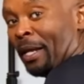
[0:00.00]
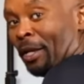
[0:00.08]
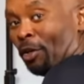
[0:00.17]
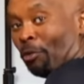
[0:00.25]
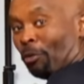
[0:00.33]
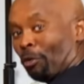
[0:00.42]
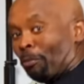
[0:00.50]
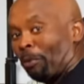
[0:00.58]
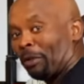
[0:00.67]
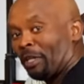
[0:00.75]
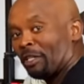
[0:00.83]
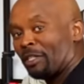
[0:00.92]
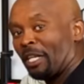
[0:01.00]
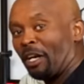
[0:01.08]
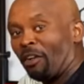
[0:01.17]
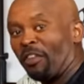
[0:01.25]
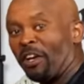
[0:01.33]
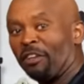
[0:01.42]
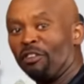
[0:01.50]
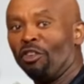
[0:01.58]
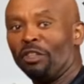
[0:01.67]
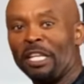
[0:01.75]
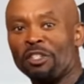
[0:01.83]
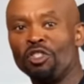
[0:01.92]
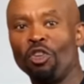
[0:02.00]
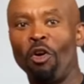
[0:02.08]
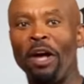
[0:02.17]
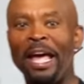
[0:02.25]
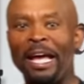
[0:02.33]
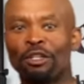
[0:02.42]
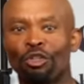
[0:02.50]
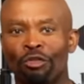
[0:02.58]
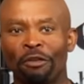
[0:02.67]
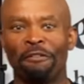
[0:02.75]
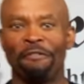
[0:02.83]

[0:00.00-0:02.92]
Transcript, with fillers: You, you put this thing on there, no, there's no extra